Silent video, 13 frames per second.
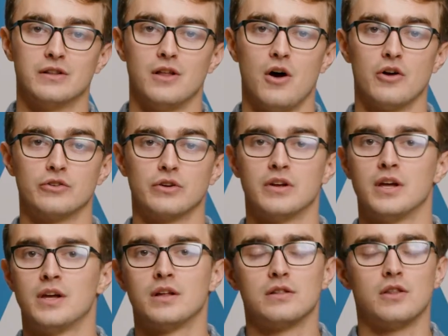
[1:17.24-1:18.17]
along
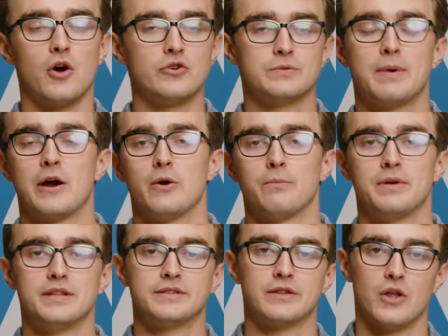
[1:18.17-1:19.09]
large
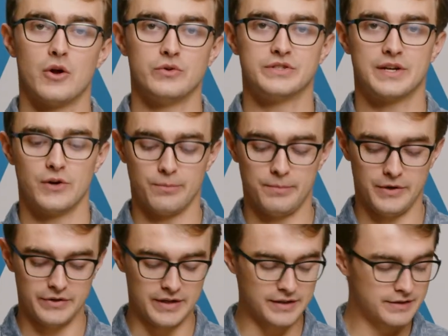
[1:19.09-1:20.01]
parapets, large scale
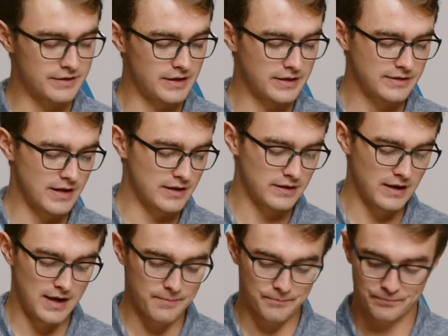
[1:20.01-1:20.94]
buildings, things like
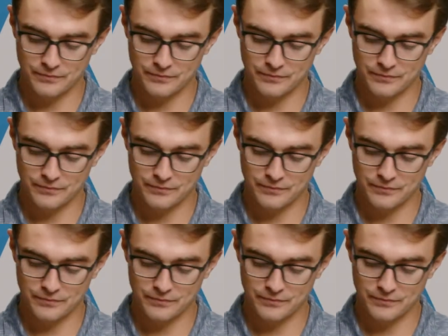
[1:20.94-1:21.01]
that.